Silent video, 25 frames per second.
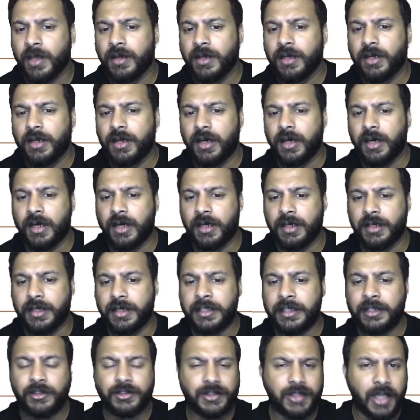
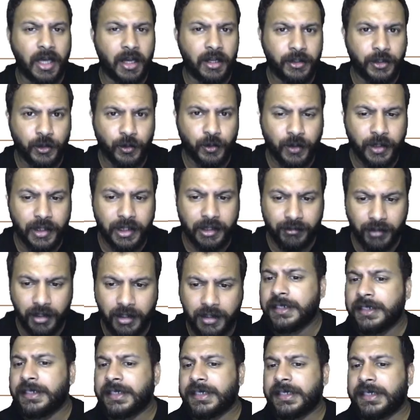Hindustan
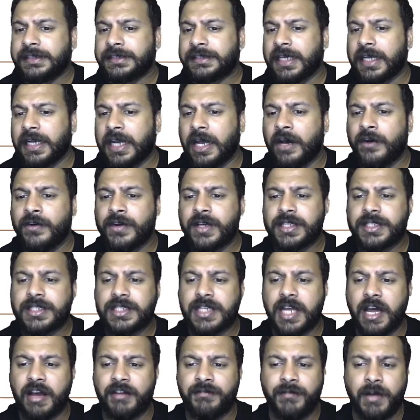Unilever is allowing its
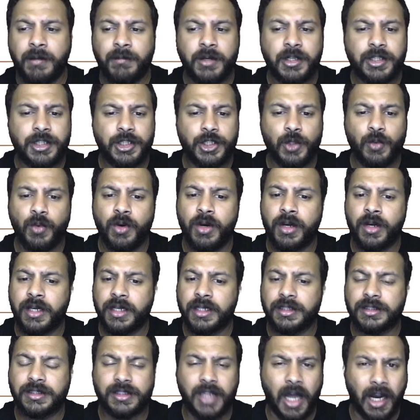staff members to work in
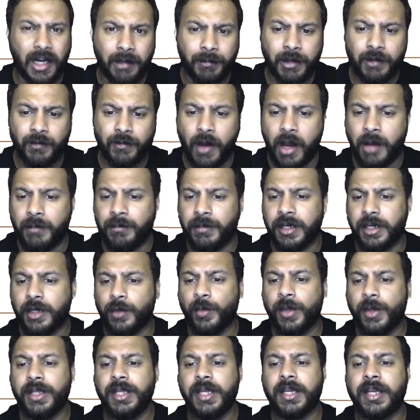a startup environment
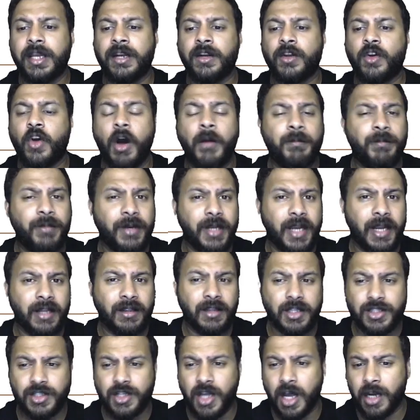where they can comprehend
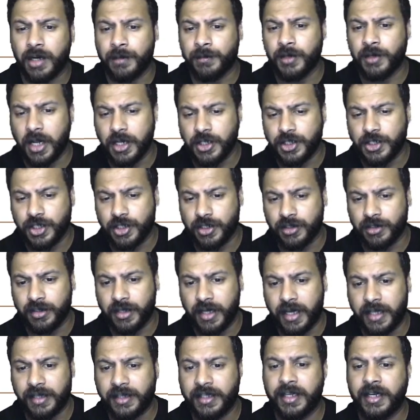the startup culture
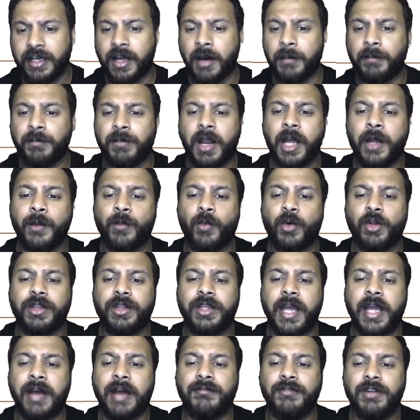and then apply what
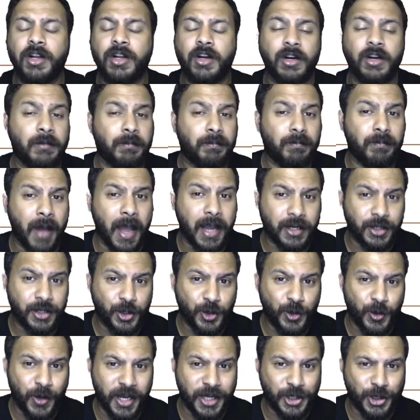they have learned back
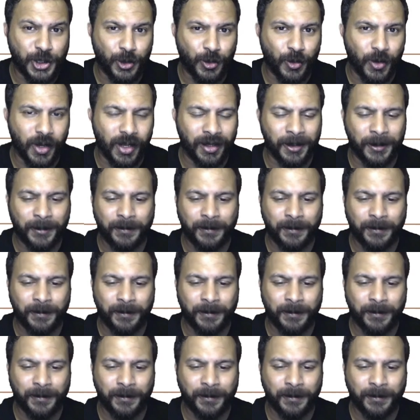to HUL.